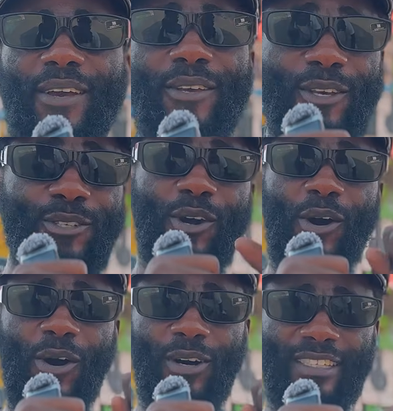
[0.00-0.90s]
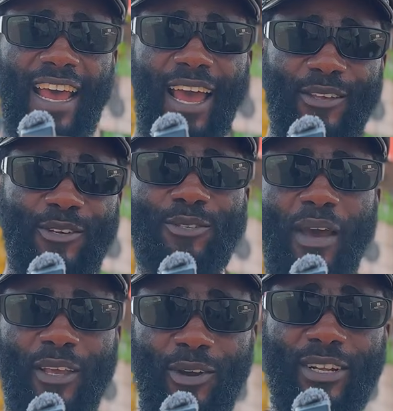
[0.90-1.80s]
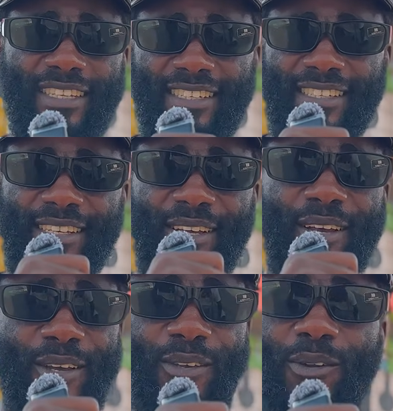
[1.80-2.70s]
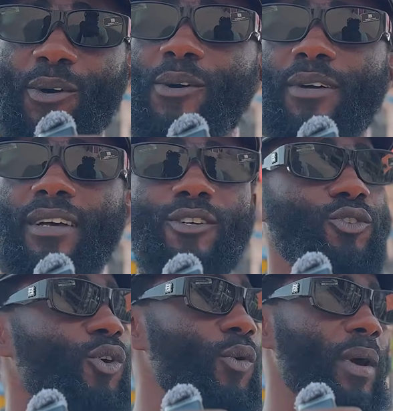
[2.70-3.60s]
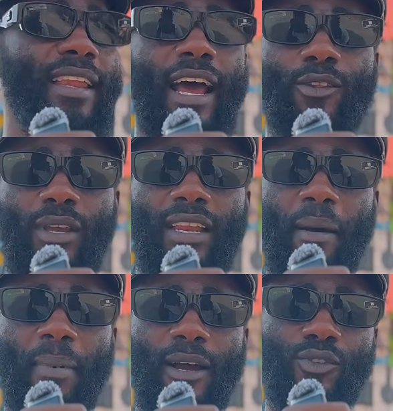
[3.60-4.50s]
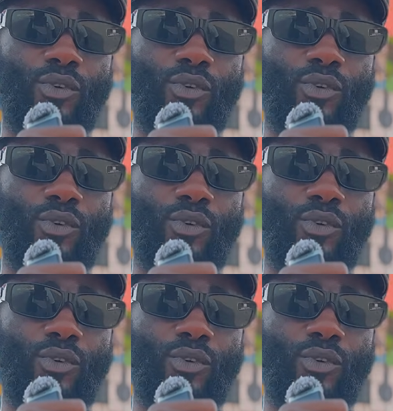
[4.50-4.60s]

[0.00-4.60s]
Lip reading: use your horse, I can use my tortoise, you know. So when they are talking about